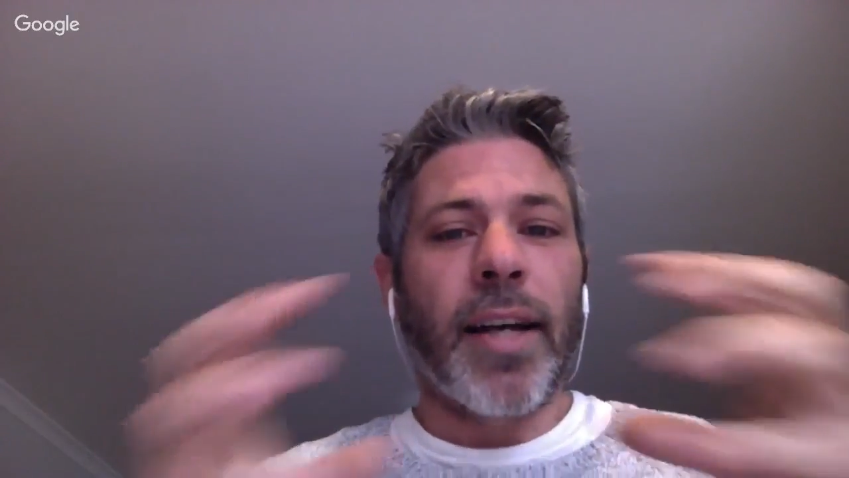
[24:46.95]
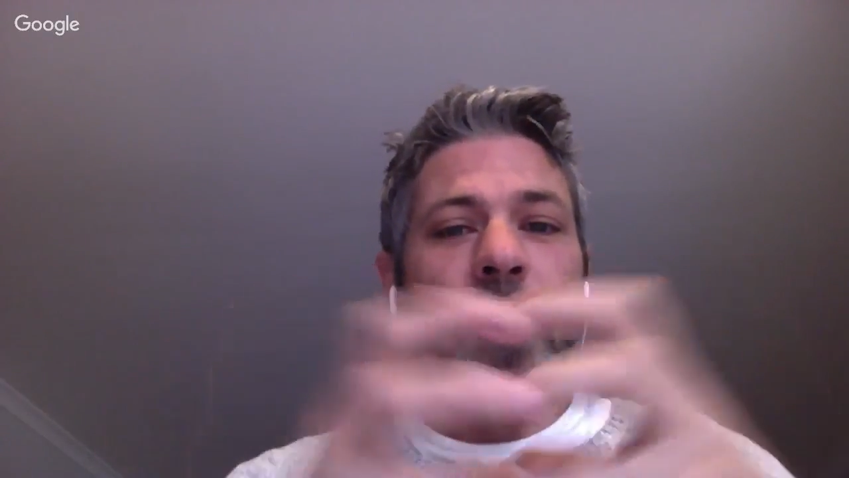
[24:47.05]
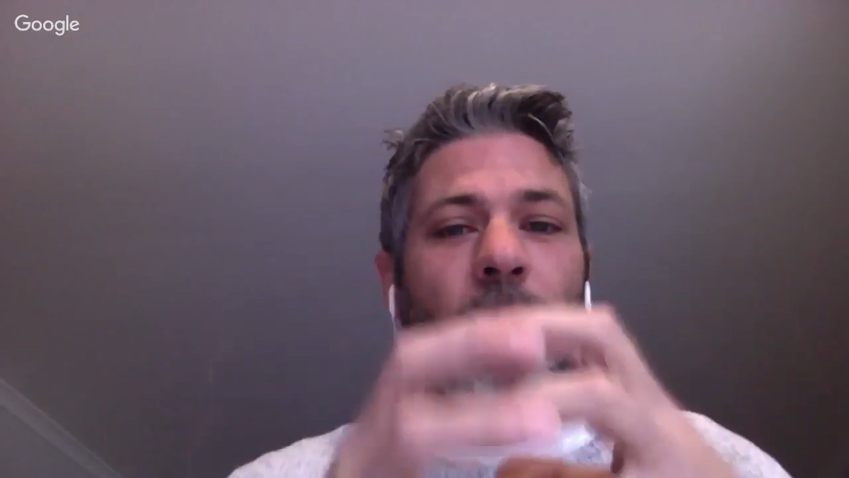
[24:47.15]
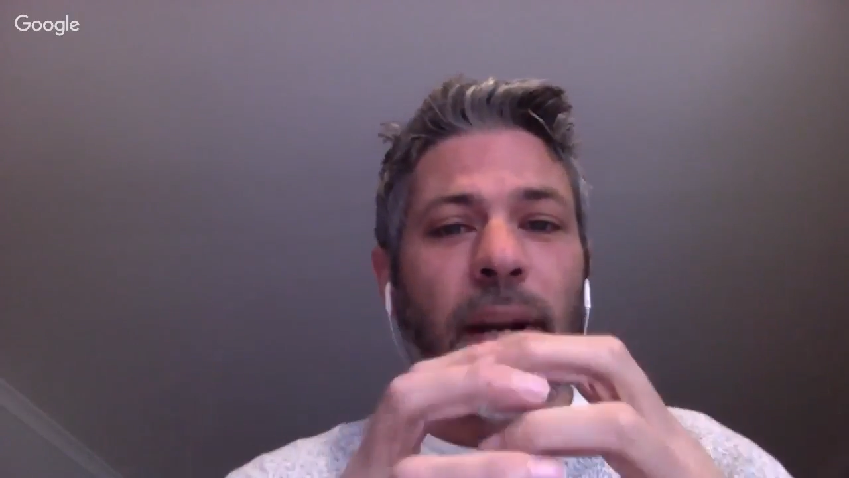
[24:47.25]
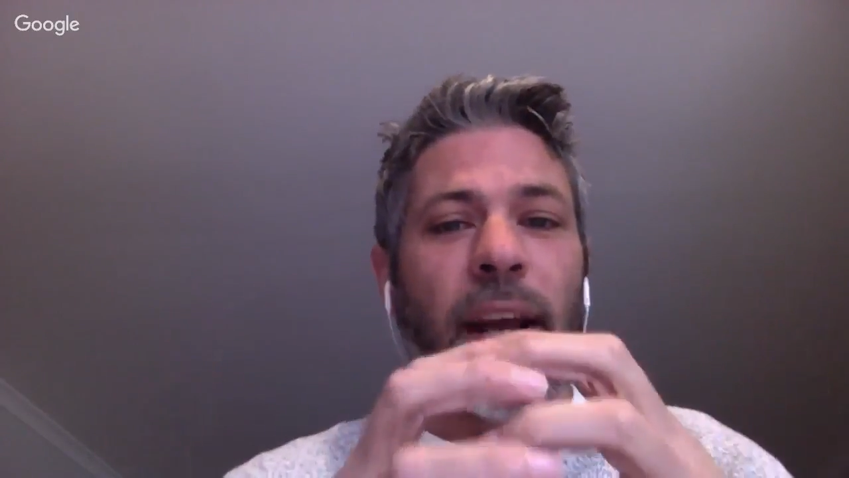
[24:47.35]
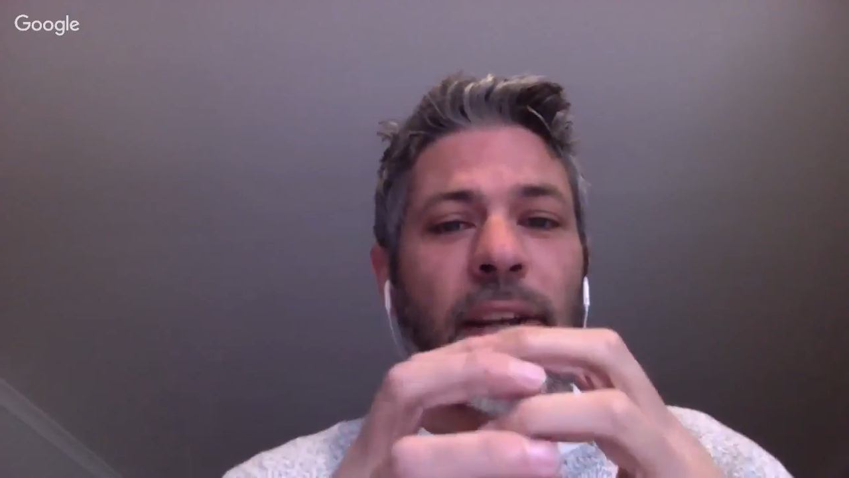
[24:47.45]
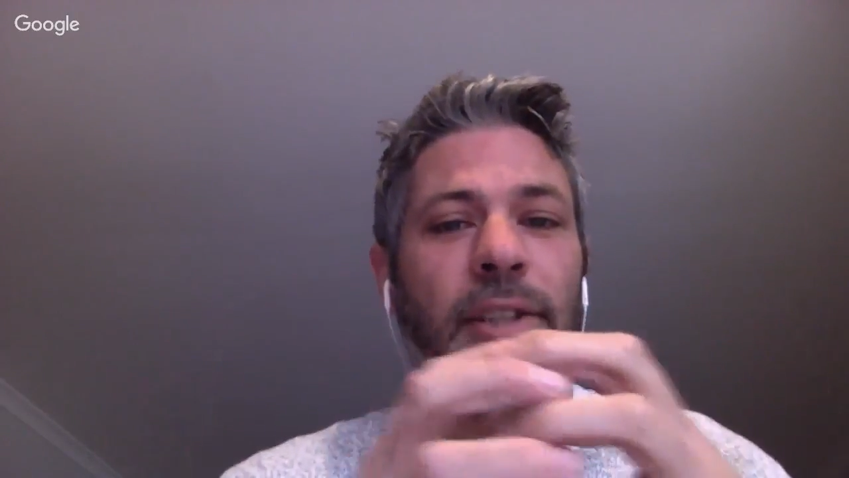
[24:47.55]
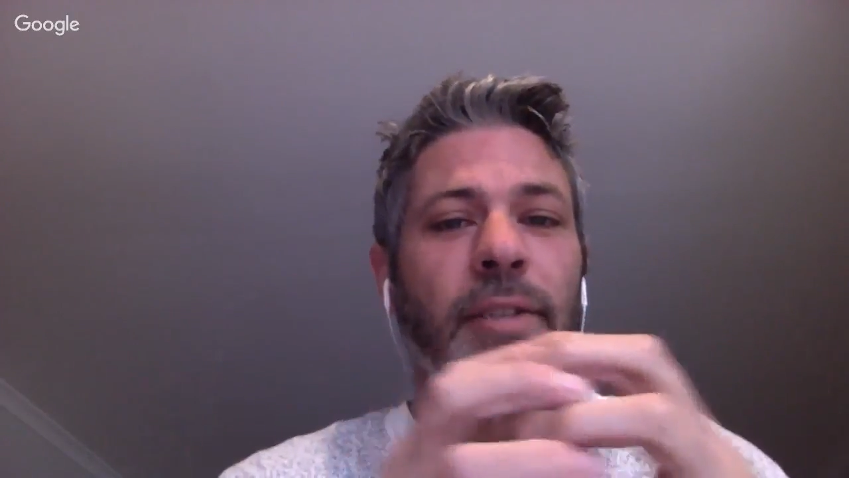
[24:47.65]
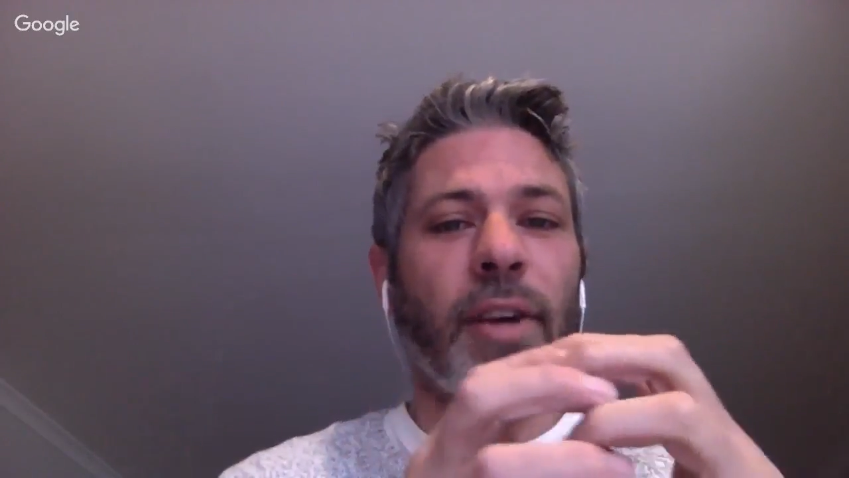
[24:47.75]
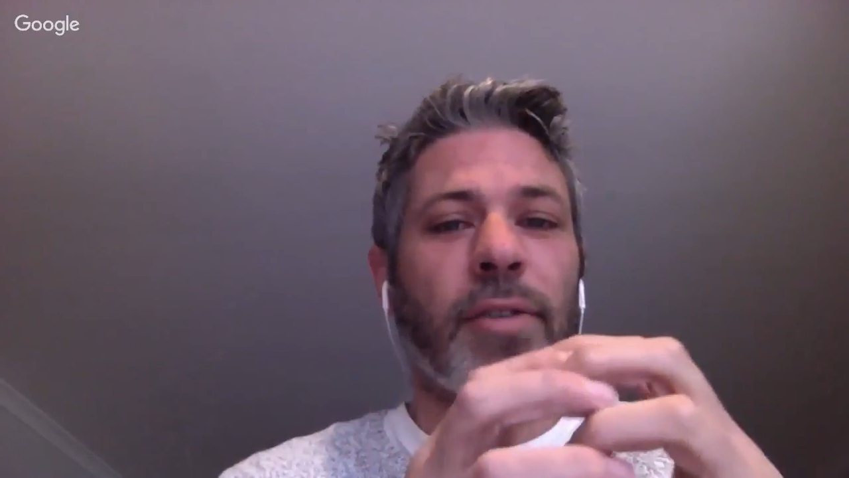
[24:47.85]
combination
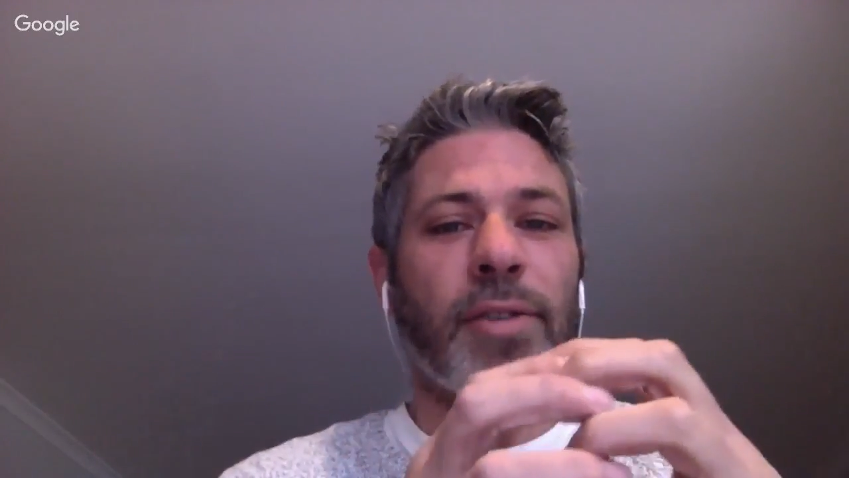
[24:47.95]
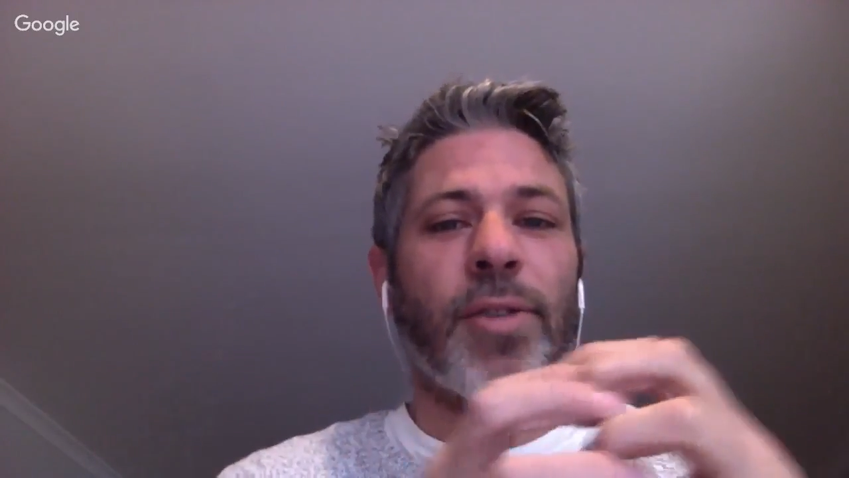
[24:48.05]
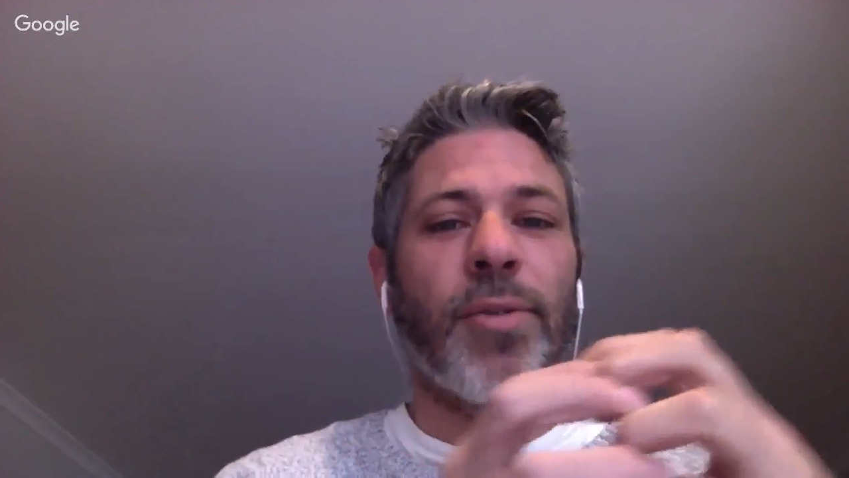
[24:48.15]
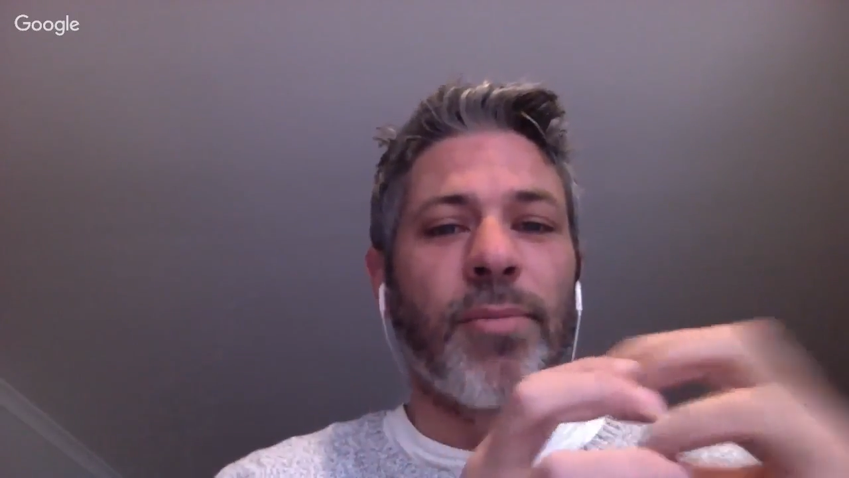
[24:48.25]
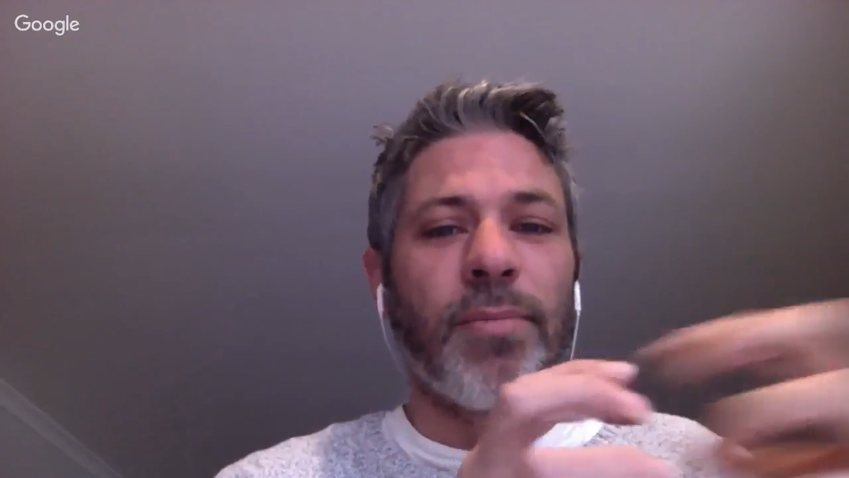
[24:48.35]
of those two